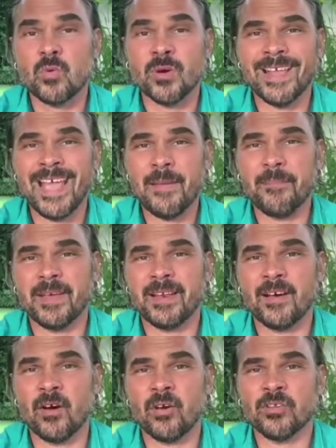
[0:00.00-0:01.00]
What
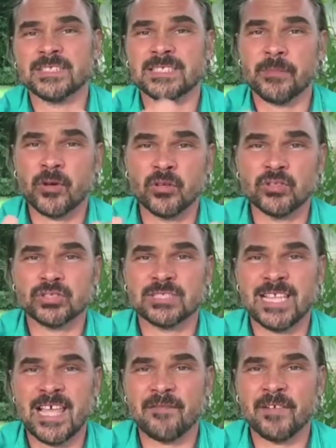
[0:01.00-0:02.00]
happens on the
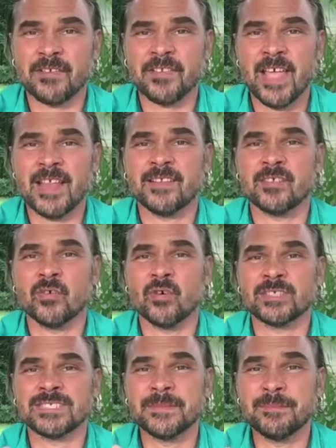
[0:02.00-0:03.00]
subconscious level that
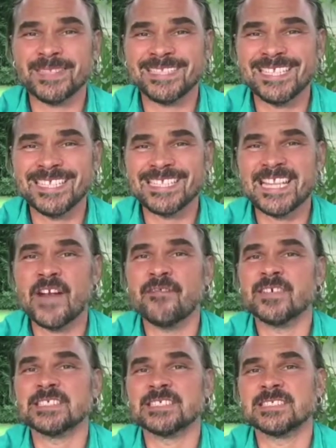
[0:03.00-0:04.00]
your sympathetic
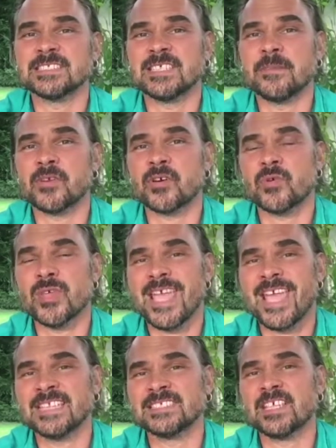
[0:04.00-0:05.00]
nervous system
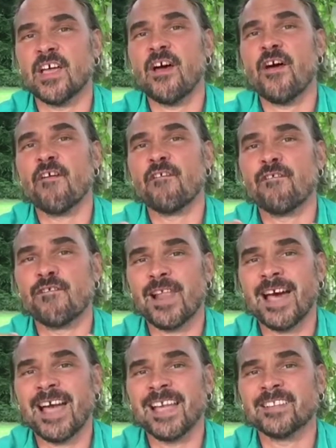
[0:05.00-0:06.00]
creates
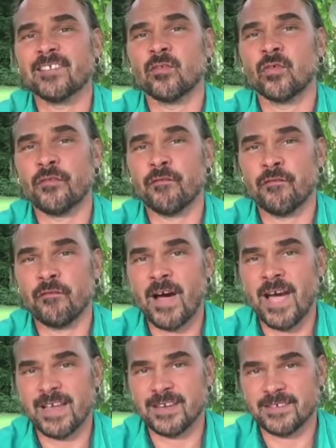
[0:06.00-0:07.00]
flight or
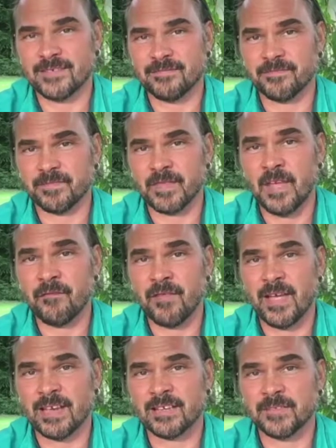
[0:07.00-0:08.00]
fight
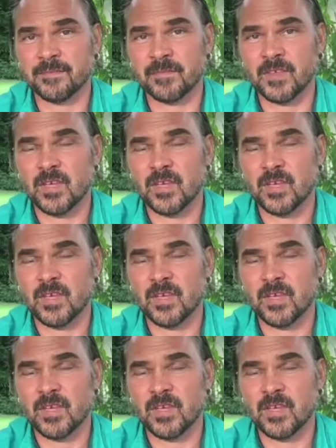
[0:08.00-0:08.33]
effect?